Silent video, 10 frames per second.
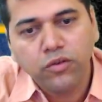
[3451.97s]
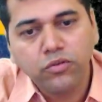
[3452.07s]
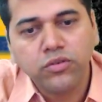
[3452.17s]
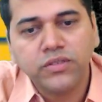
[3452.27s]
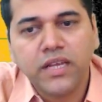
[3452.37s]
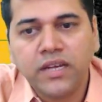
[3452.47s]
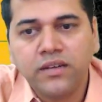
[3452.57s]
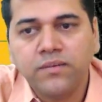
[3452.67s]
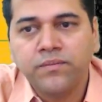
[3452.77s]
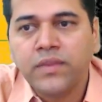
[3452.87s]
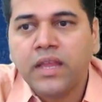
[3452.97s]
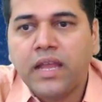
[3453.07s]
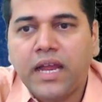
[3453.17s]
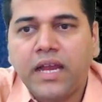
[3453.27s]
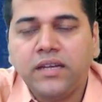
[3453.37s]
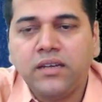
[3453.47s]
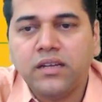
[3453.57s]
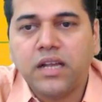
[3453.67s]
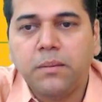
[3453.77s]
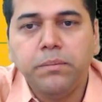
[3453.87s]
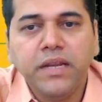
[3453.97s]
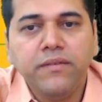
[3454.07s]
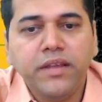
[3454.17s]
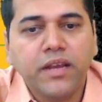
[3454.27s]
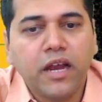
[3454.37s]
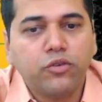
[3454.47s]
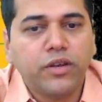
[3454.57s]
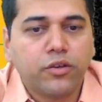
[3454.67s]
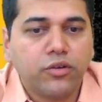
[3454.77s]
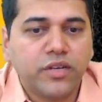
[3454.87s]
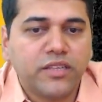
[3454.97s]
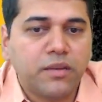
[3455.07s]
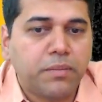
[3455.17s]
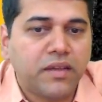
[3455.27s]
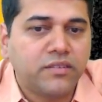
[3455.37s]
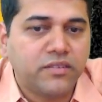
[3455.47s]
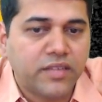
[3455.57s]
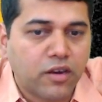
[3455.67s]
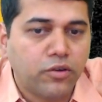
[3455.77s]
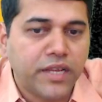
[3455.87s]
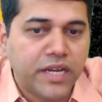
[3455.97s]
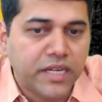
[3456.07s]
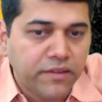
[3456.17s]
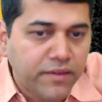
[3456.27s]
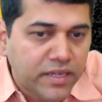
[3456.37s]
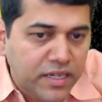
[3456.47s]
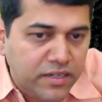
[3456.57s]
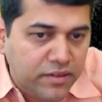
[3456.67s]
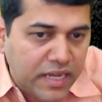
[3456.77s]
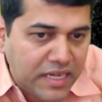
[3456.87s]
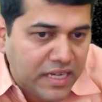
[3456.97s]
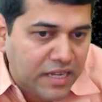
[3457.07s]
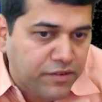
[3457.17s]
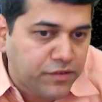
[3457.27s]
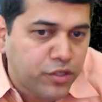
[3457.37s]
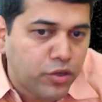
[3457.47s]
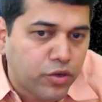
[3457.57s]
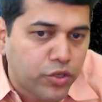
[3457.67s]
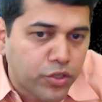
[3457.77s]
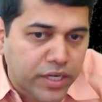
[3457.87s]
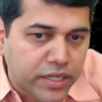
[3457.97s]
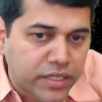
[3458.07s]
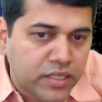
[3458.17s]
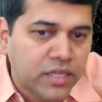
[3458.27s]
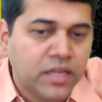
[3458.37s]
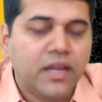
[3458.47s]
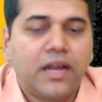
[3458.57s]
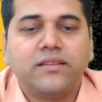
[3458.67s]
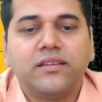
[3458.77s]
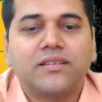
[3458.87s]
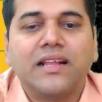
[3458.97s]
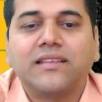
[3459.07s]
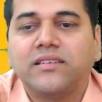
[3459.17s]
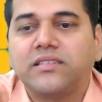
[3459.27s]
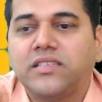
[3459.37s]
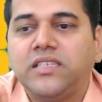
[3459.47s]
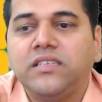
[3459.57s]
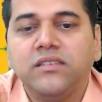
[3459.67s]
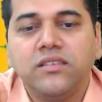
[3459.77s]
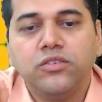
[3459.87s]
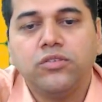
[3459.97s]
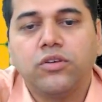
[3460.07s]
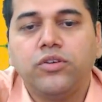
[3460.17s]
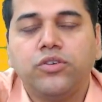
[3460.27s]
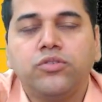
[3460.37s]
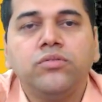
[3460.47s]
out that, and company will have to recognize and pass this accounting entry where that 9,50,000 you are going to credit and 6,16,000 you are going to